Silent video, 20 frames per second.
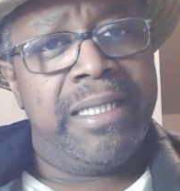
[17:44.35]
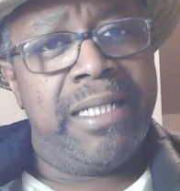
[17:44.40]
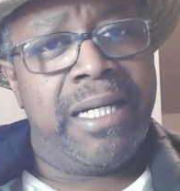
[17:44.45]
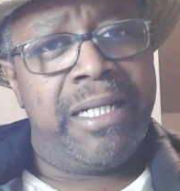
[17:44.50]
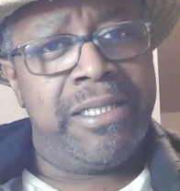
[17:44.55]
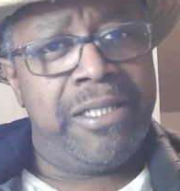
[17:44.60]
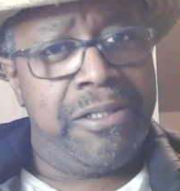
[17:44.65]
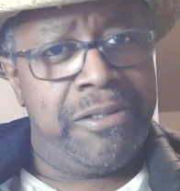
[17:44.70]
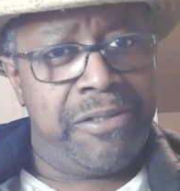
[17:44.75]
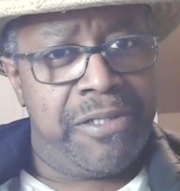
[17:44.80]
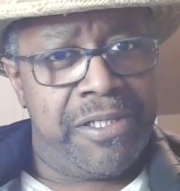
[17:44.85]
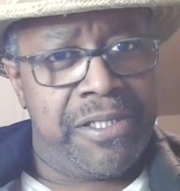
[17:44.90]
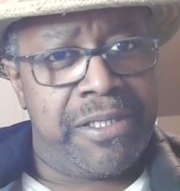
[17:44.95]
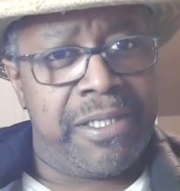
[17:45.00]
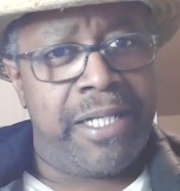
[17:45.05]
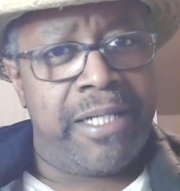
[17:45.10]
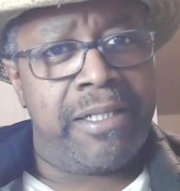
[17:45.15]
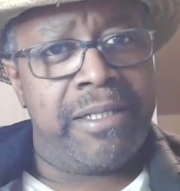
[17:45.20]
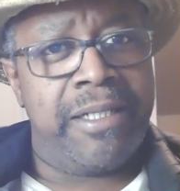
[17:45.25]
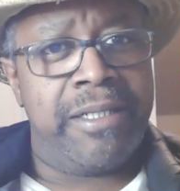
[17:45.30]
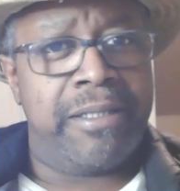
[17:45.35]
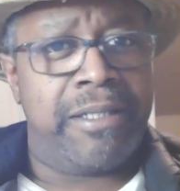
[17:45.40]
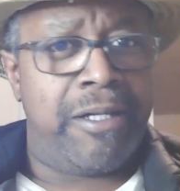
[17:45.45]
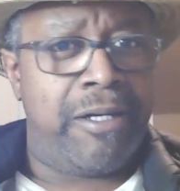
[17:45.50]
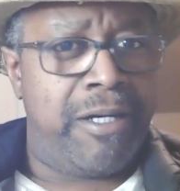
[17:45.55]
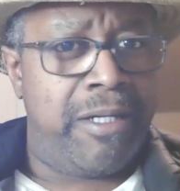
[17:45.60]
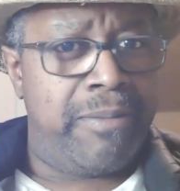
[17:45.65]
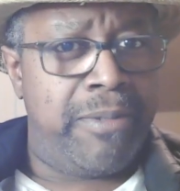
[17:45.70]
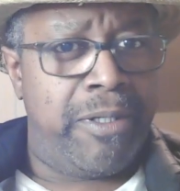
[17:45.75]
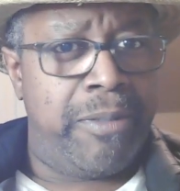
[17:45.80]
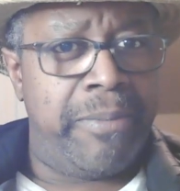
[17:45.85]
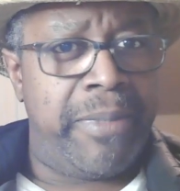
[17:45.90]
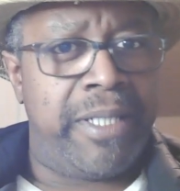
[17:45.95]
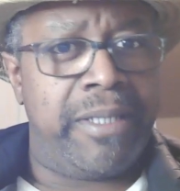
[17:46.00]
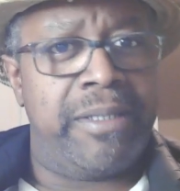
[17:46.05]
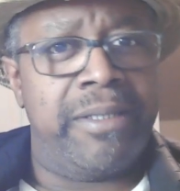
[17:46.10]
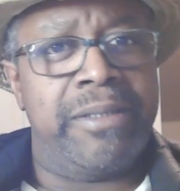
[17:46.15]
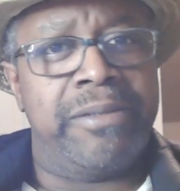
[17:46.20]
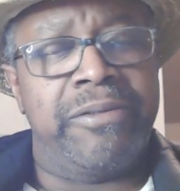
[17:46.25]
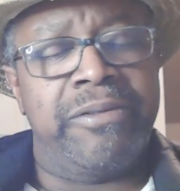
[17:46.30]
I use his technique, the Harbaugh
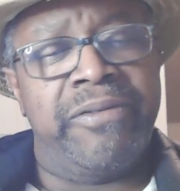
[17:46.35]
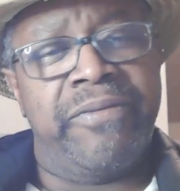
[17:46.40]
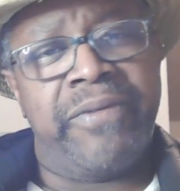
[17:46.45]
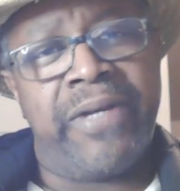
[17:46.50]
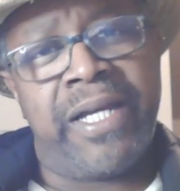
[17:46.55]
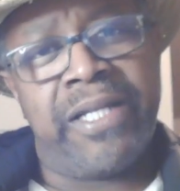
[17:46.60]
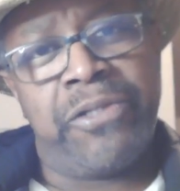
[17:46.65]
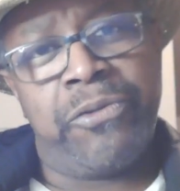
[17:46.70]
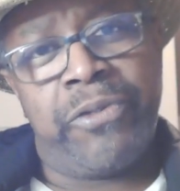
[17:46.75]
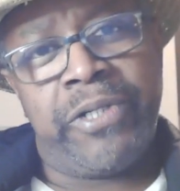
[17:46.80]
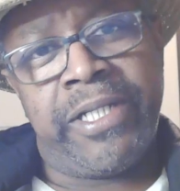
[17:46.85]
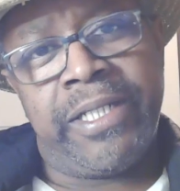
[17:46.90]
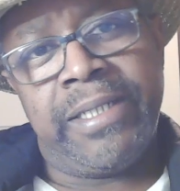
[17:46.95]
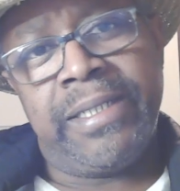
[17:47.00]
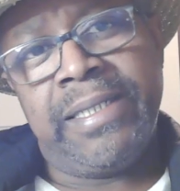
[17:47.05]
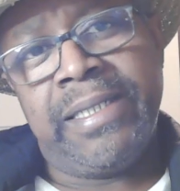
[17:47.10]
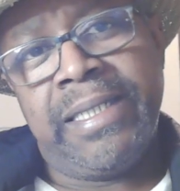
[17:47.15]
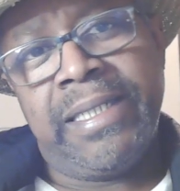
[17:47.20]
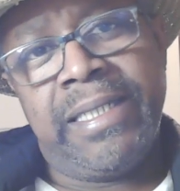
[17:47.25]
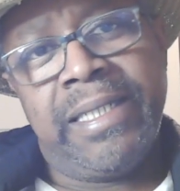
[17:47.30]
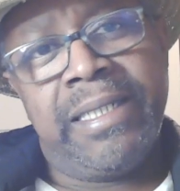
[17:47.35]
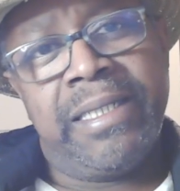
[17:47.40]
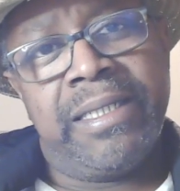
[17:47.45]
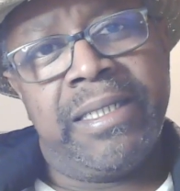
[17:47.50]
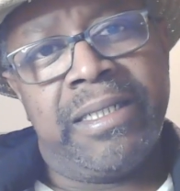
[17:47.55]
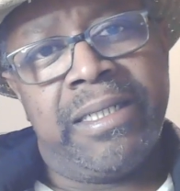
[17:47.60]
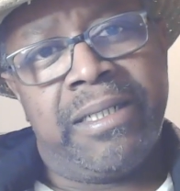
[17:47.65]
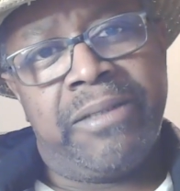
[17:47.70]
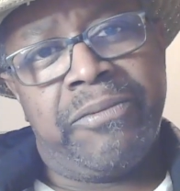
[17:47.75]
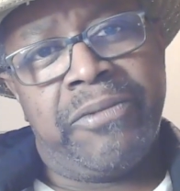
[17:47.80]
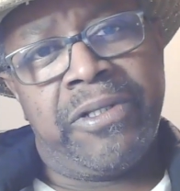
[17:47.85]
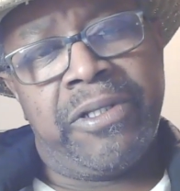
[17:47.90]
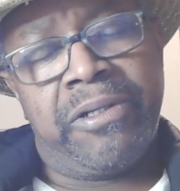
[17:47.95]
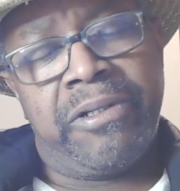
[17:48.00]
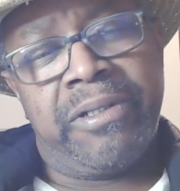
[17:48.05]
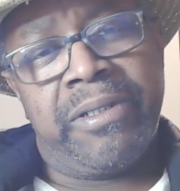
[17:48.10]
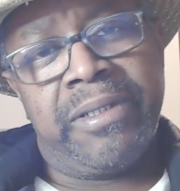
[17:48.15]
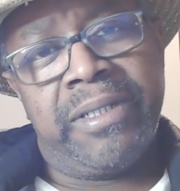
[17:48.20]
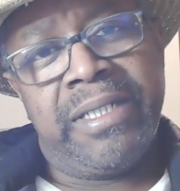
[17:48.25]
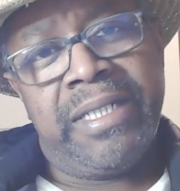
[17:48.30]
method, to evaluate
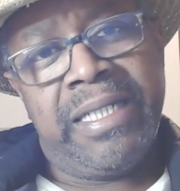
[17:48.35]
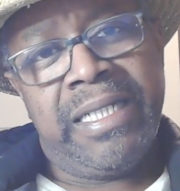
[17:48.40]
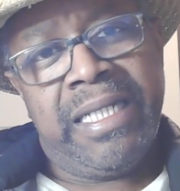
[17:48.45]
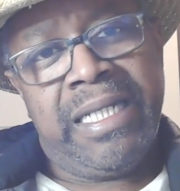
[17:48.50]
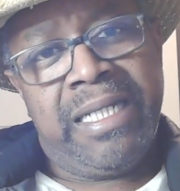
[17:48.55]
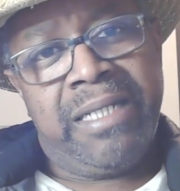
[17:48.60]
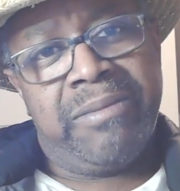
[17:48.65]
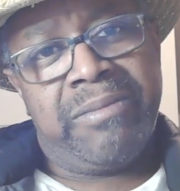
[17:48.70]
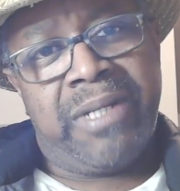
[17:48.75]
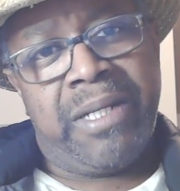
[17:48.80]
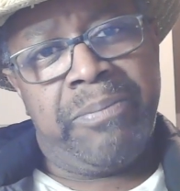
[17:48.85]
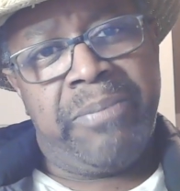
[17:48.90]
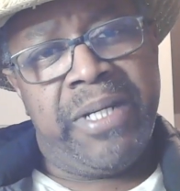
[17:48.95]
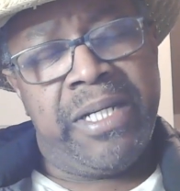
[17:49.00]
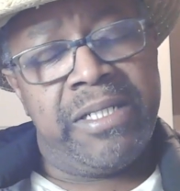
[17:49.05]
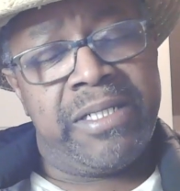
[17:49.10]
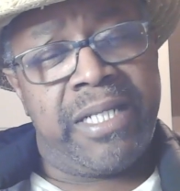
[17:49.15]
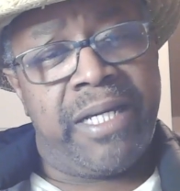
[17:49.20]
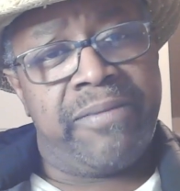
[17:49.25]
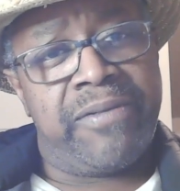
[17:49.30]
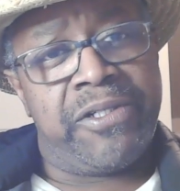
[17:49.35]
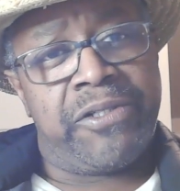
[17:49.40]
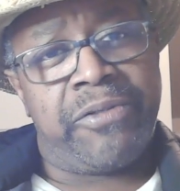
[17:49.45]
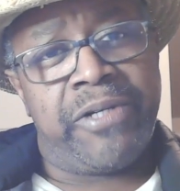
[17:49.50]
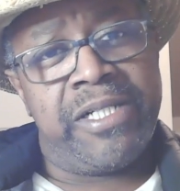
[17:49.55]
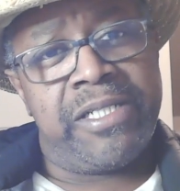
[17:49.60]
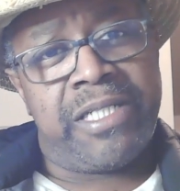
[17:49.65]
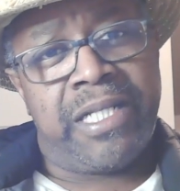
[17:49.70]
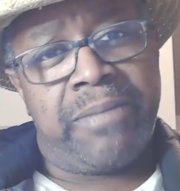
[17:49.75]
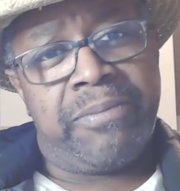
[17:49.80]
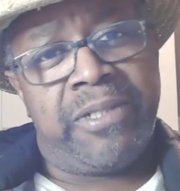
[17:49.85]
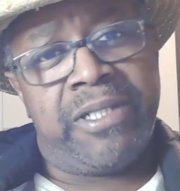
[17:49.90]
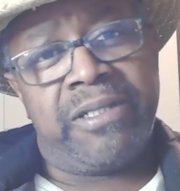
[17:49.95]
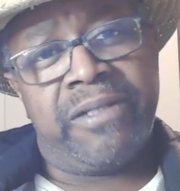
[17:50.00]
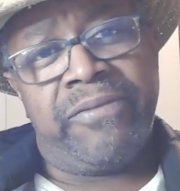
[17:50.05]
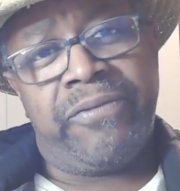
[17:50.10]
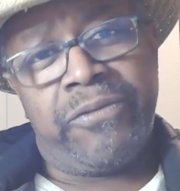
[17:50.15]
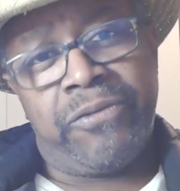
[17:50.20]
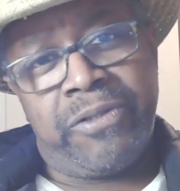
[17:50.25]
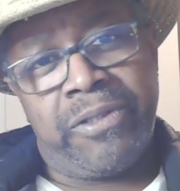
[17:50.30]
whether my bees have the traits I'm looking
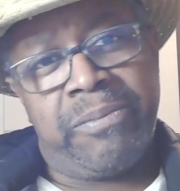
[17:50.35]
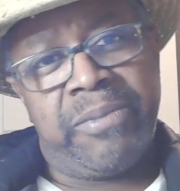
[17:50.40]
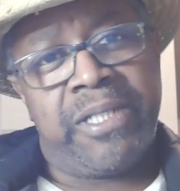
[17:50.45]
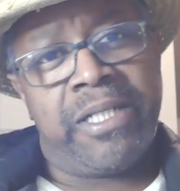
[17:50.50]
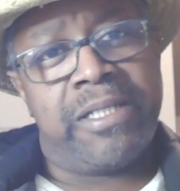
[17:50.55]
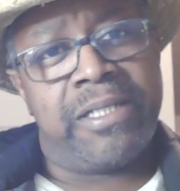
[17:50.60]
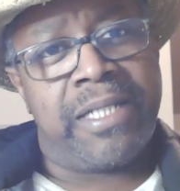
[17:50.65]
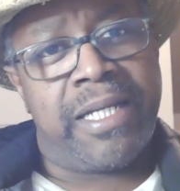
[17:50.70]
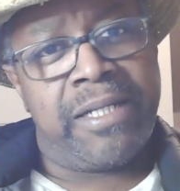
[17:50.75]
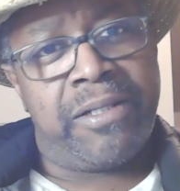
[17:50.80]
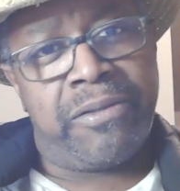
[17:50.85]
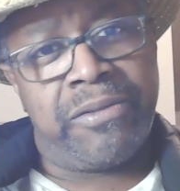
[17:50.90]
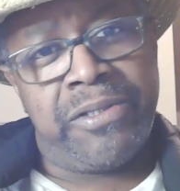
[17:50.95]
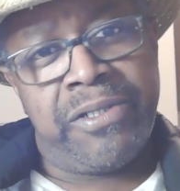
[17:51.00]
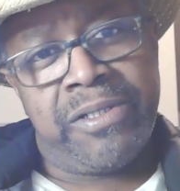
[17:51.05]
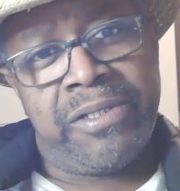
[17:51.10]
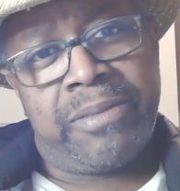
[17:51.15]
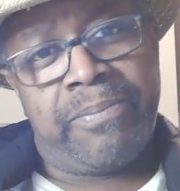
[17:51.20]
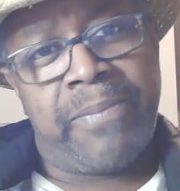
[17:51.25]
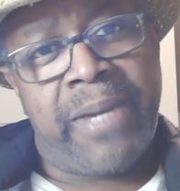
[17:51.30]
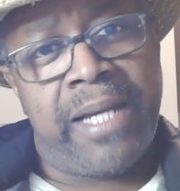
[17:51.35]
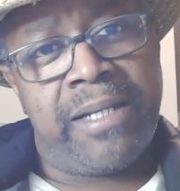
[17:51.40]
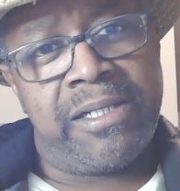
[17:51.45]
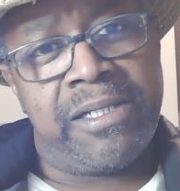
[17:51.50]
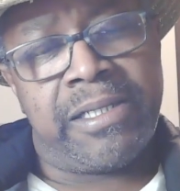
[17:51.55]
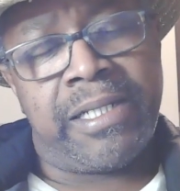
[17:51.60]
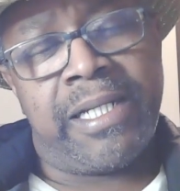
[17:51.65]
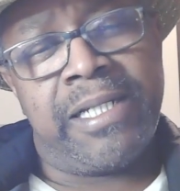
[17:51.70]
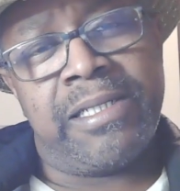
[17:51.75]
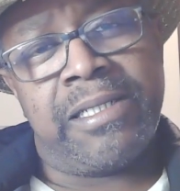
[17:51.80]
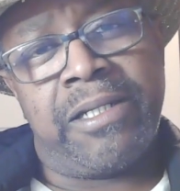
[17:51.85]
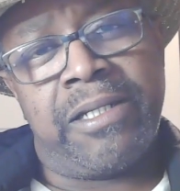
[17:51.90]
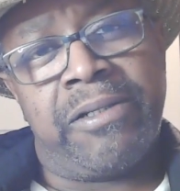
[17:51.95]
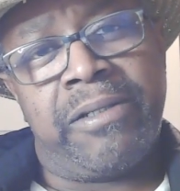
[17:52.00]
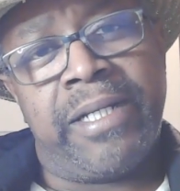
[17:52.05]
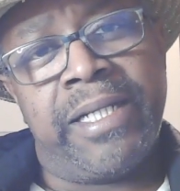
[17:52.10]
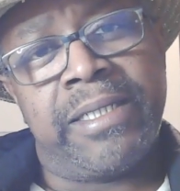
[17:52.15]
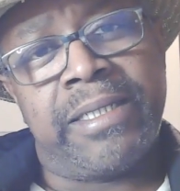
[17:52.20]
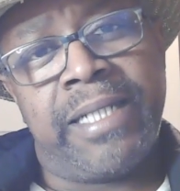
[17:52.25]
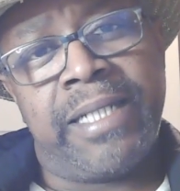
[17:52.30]
for, because I don't use miticides. I don't
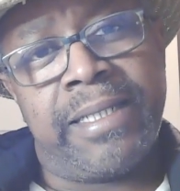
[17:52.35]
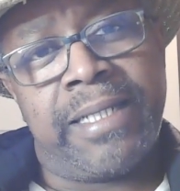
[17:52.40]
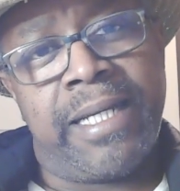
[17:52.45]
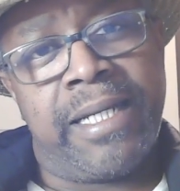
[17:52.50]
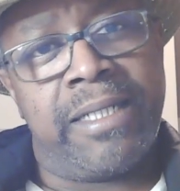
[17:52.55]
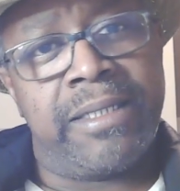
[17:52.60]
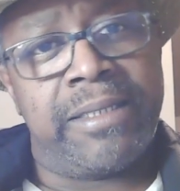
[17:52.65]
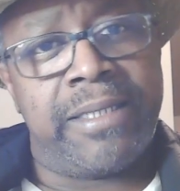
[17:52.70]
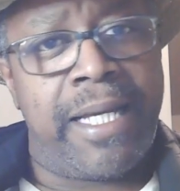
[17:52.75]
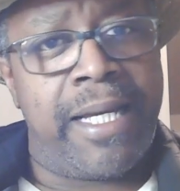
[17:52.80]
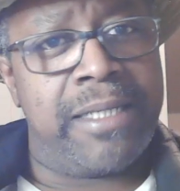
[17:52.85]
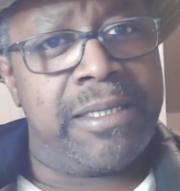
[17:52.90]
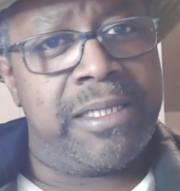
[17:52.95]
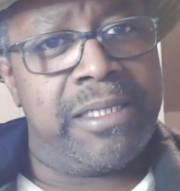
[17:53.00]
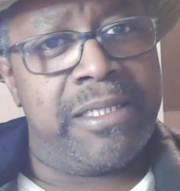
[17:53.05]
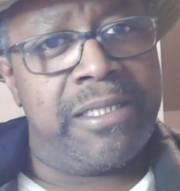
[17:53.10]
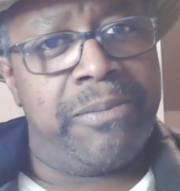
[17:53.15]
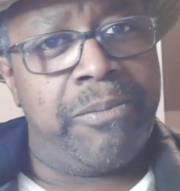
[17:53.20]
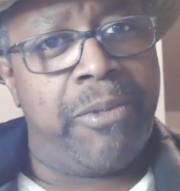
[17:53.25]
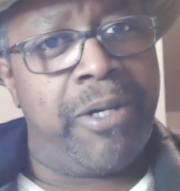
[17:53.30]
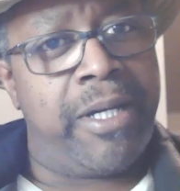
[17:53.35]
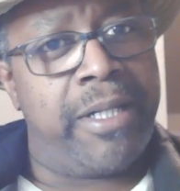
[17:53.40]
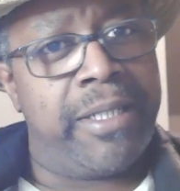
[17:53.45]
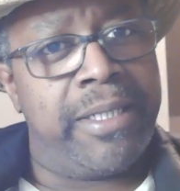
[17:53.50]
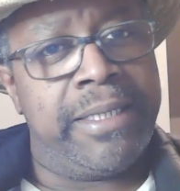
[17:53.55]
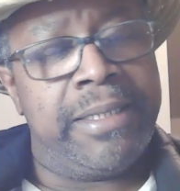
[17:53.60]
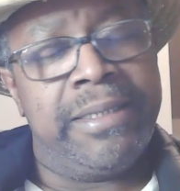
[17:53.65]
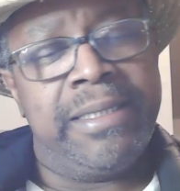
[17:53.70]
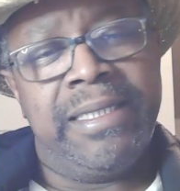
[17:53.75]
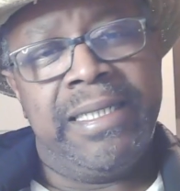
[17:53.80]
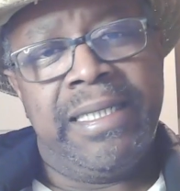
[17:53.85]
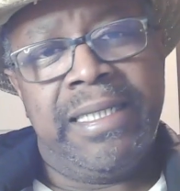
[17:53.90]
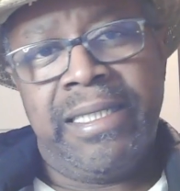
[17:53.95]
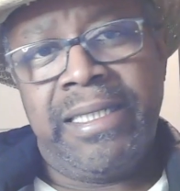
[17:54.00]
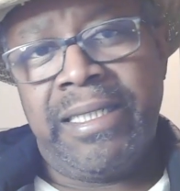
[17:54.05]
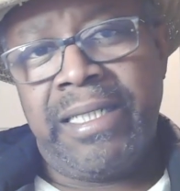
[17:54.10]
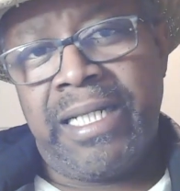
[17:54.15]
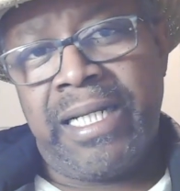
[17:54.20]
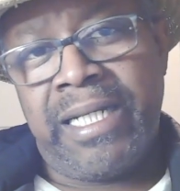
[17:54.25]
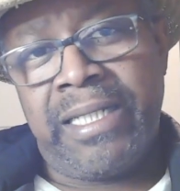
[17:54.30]
like that kind of toxins brought in.
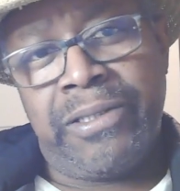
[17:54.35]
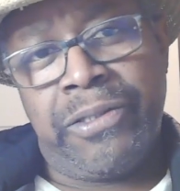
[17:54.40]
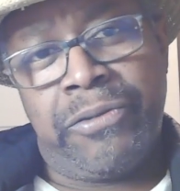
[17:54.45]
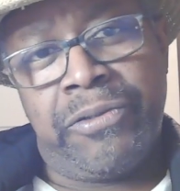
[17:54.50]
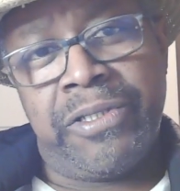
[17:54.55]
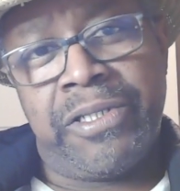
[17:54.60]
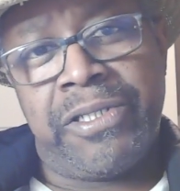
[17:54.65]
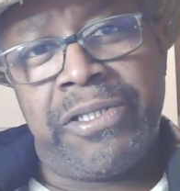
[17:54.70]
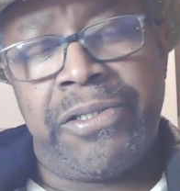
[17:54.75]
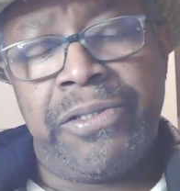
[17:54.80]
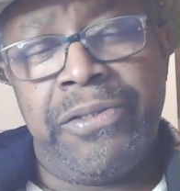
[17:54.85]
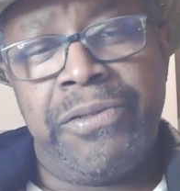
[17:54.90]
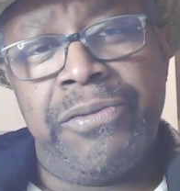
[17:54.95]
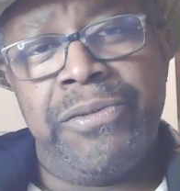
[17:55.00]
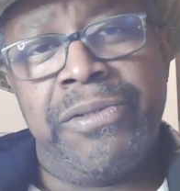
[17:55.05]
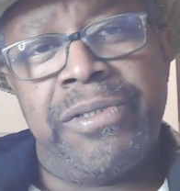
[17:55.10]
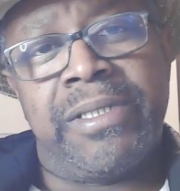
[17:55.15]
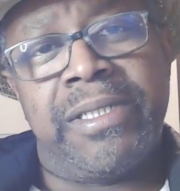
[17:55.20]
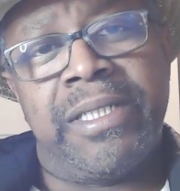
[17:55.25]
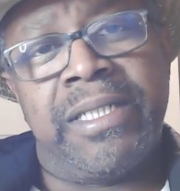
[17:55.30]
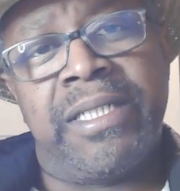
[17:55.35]
I know it's used.